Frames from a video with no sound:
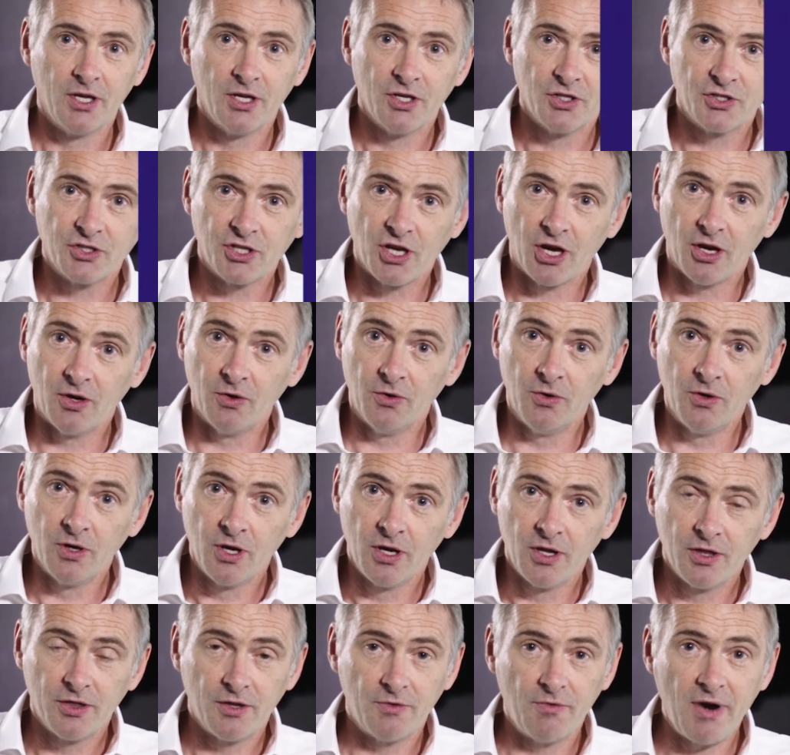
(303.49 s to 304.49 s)
So
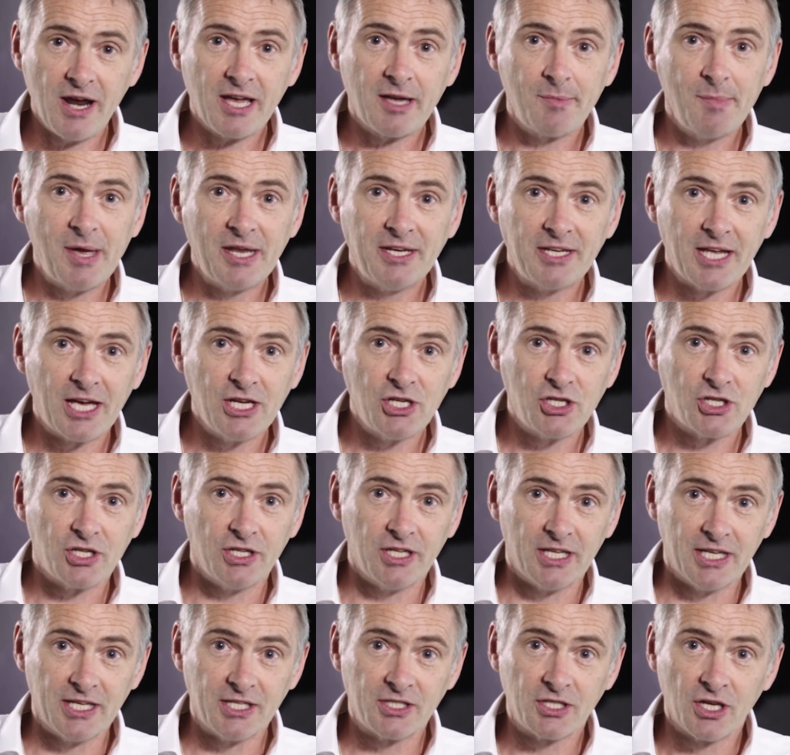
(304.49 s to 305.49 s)
the recommendation
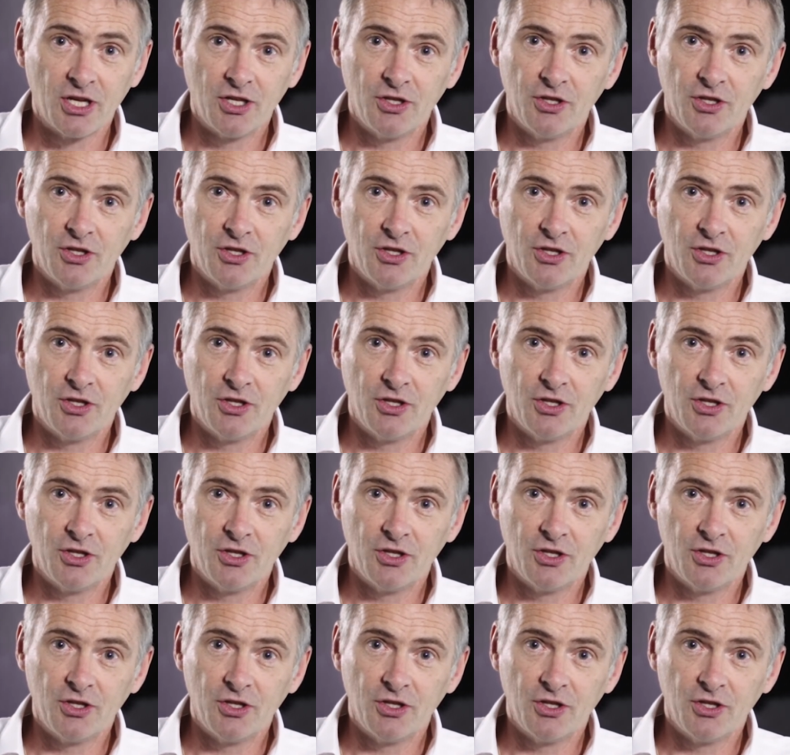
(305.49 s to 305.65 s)
is